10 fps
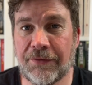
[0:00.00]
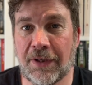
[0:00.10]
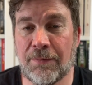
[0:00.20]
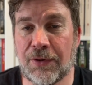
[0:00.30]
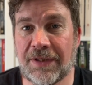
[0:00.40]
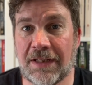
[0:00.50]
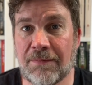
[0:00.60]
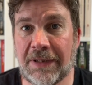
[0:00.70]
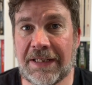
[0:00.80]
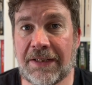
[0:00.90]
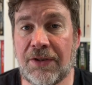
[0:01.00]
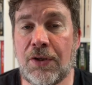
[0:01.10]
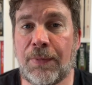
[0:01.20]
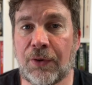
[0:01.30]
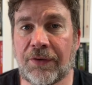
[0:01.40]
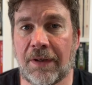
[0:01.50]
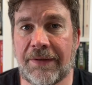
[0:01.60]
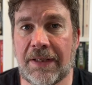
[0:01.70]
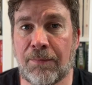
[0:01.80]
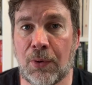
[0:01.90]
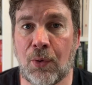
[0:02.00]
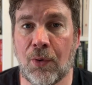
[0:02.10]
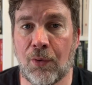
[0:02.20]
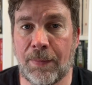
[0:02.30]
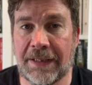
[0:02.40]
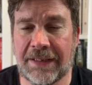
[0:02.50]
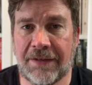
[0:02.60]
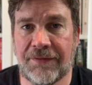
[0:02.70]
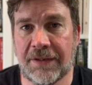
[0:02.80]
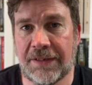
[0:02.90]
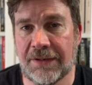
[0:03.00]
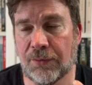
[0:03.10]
So books in being new books I've either bought or been gifted